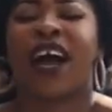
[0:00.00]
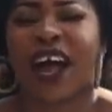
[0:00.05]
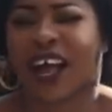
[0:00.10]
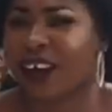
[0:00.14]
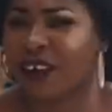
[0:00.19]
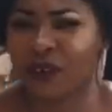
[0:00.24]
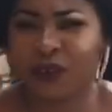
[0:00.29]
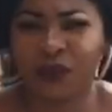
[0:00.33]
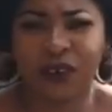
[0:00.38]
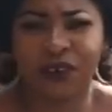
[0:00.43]

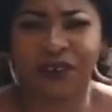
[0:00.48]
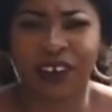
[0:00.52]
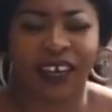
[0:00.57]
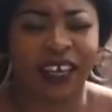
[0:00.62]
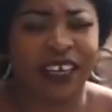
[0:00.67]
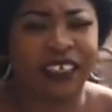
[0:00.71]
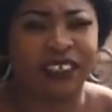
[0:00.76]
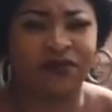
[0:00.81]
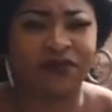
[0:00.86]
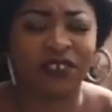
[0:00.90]
I don't know
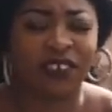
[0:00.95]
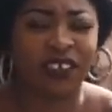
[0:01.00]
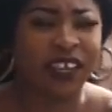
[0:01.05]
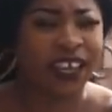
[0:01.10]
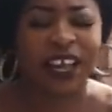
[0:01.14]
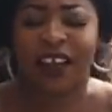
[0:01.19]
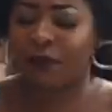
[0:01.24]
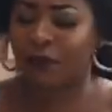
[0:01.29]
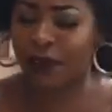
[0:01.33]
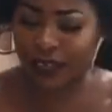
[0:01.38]
if I can even
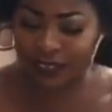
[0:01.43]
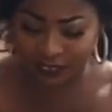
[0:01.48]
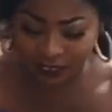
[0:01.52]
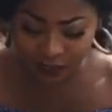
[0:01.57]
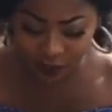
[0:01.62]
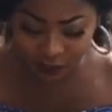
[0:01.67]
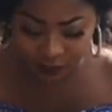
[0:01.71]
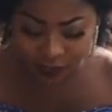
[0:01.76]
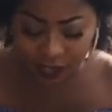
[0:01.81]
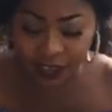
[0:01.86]
hear
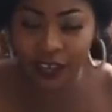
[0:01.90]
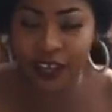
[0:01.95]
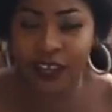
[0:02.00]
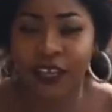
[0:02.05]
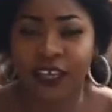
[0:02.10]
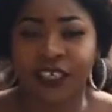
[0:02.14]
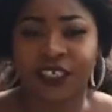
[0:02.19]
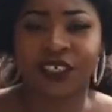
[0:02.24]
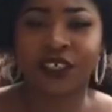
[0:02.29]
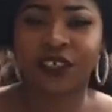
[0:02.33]
myself. Like
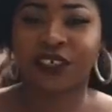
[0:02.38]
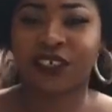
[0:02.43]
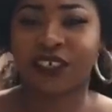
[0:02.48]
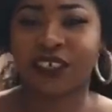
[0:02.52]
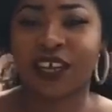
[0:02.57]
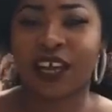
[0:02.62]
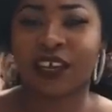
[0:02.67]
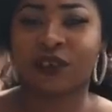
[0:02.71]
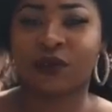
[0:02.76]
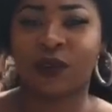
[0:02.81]

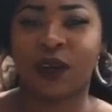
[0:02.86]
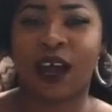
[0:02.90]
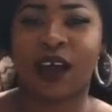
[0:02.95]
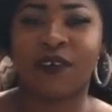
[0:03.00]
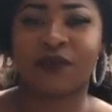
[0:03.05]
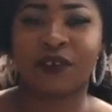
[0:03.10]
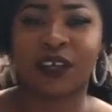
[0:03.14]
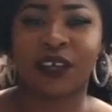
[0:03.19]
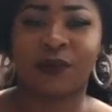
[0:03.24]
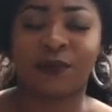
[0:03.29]
seriously, I don't
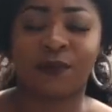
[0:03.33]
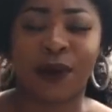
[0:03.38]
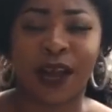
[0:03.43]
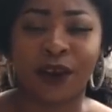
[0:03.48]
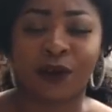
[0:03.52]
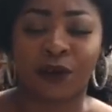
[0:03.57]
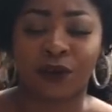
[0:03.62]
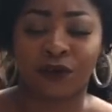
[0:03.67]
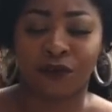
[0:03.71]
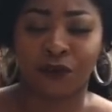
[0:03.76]
have a
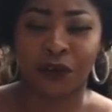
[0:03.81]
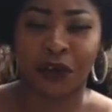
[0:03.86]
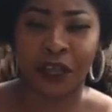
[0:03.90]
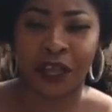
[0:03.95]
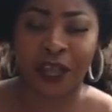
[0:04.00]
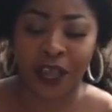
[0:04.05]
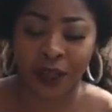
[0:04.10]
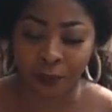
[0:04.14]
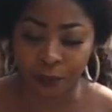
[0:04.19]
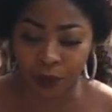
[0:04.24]
microphone
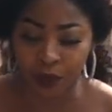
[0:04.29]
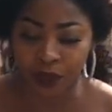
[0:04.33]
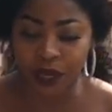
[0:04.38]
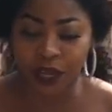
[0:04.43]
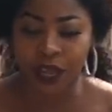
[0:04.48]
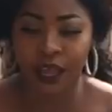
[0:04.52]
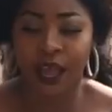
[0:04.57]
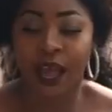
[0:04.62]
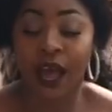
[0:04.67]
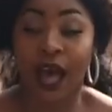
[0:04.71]
here, but
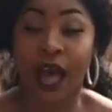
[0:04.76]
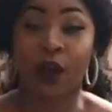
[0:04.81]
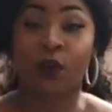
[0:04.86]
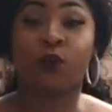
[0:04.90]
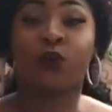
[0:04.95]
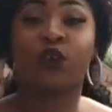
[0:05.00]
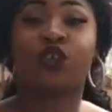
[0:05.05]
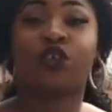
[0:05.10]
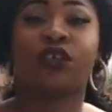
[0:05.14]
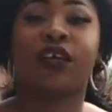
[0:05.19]
I
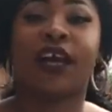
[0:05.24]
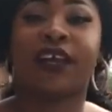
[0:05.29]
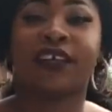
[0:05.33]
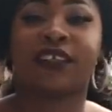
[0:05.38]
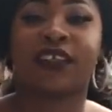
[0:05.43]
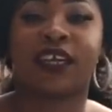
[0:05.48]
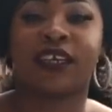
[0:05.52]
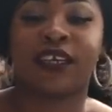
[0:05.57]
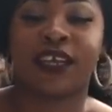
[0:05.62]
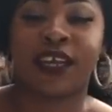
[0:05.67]
wish you
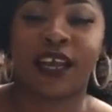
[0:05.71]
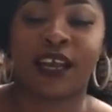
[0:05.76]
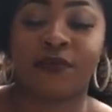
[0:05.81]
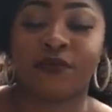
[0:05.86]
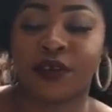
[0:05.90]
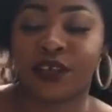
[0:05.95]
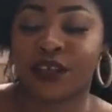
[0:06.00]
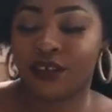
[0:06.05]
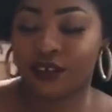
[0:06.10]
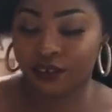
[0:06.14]
guys can hear
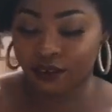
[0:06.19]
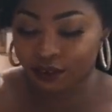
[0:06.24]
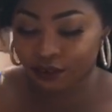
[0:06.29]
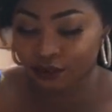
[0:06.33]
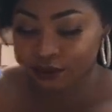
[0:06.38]
me